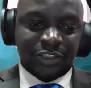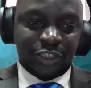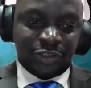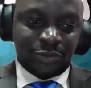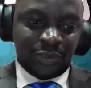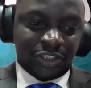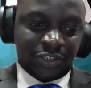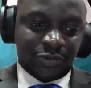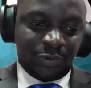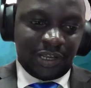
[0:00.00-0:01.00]

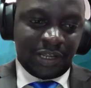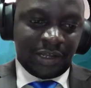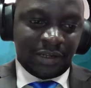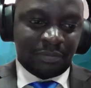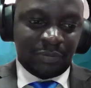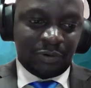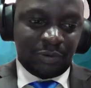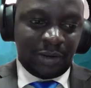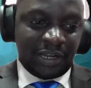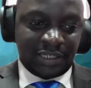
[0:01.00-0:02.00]
situations where
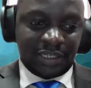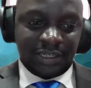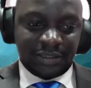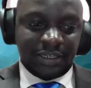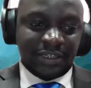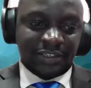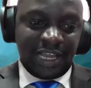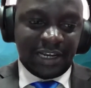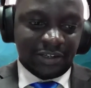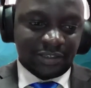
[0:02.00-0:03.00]
people were working in
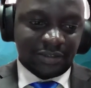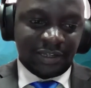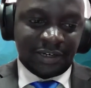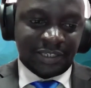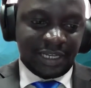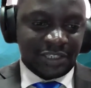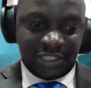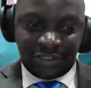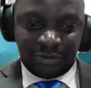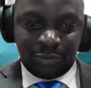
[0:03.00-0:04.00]
silos, the
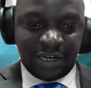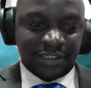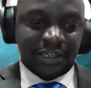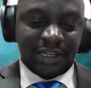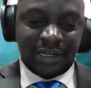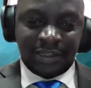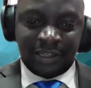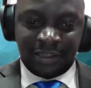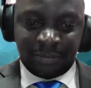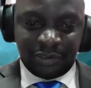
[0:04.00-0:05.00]
researchers on one side and
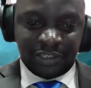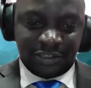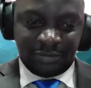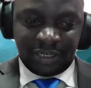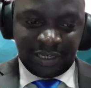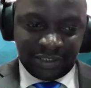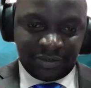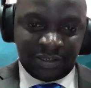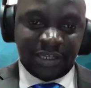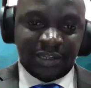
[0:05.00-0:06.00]
then the policymakers
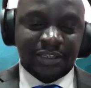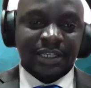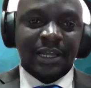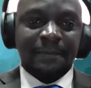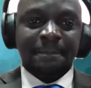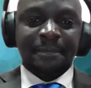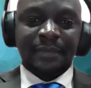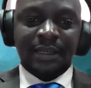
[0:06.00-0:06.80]
on the other side,